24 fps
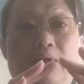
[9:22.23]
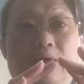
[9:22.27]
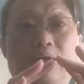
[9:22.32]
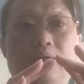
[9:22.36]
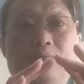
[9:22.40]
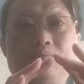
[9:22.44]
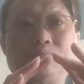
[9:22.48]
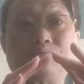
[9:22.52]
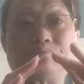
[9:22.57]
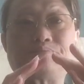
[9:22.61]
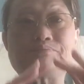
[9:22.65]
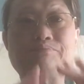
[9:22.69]

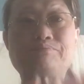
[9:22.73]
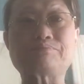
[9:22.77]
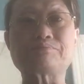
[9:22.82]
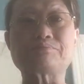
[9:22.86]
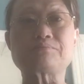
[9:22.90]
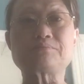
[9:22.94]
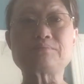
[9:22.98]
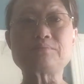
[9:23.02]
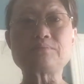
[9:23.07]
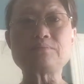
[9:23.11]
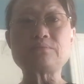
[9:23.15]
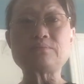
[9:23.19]
ball,
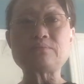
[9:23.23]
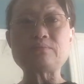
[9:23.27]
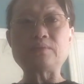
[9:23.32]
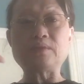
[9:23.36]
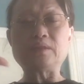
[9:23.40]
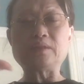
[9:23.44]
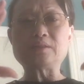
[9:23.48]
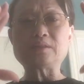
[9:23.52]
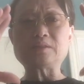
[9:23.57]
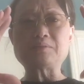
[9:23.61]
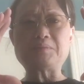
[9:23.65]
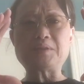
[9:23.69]

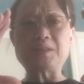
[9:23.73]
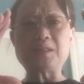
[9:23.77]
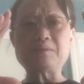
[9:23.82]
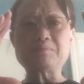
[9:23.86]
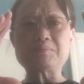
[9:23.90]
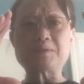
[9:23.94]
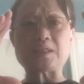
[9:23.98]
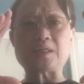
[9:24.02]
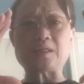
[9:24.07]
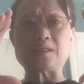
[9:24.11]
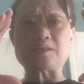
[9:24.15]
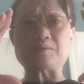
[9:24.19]
here's a
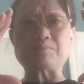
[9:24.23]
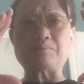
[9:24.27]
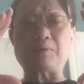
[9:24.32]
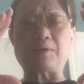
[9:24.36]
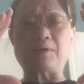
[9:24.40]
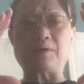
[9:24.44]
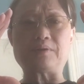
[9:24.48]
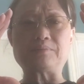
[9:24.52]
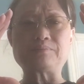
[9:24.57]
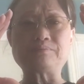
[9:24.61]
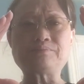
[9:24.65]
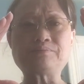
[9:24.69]
medium sized
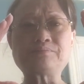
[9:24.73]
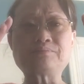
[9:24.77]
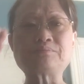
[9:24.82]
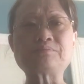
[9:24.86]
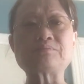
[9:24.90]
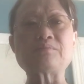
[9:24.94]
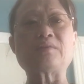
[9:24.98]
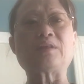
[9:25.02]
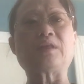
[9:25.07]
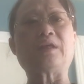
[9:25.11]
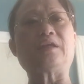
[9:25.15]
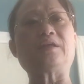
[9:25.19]
ball,
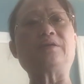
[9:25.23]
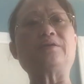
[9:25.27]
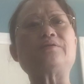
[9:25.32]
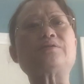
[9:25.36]
and